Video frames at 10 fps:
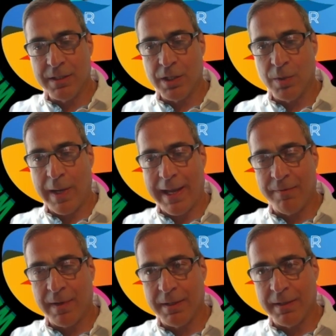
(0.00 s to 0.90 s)
and you have
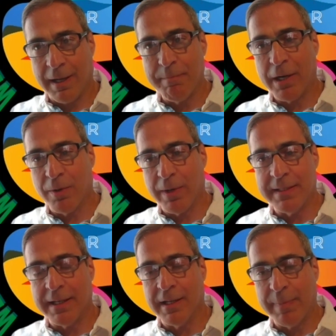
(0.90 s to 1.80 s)
a better
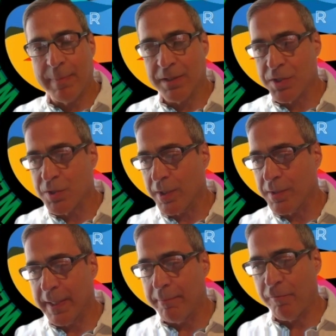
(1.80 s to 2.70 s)
idea about the source.
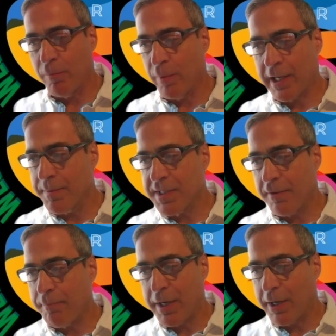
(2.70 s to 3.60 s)
But when it comes to
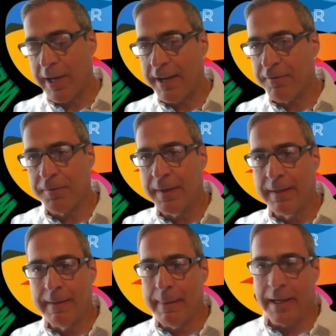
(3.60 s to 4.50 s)
PRF,
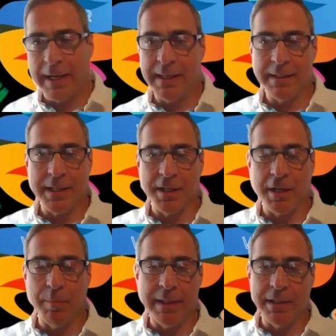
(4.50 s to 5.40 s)
I think that's a
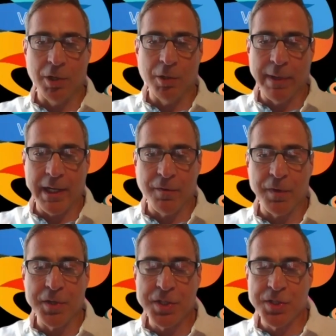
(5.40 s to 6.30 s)
complete no-brainer
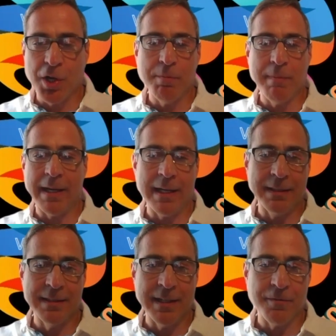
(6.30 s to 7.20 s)
for so many
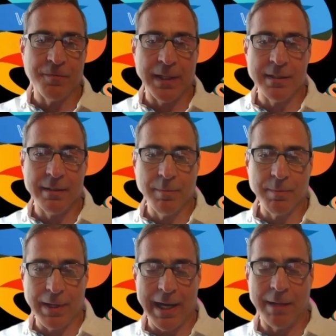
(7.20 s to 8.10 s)
different
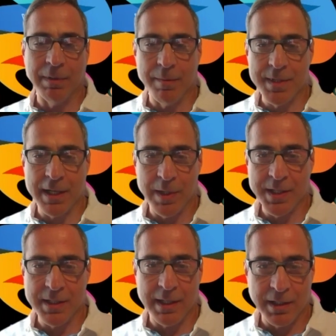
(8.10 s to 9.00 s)
problems that we
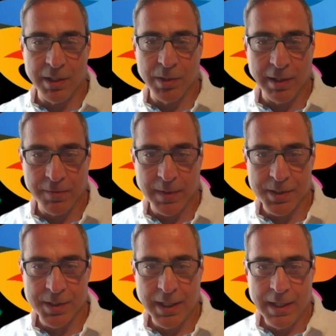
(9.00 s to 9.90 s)
see in the
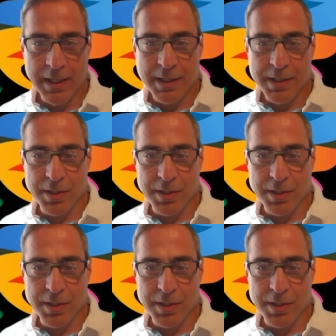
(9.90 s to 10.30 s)
office. So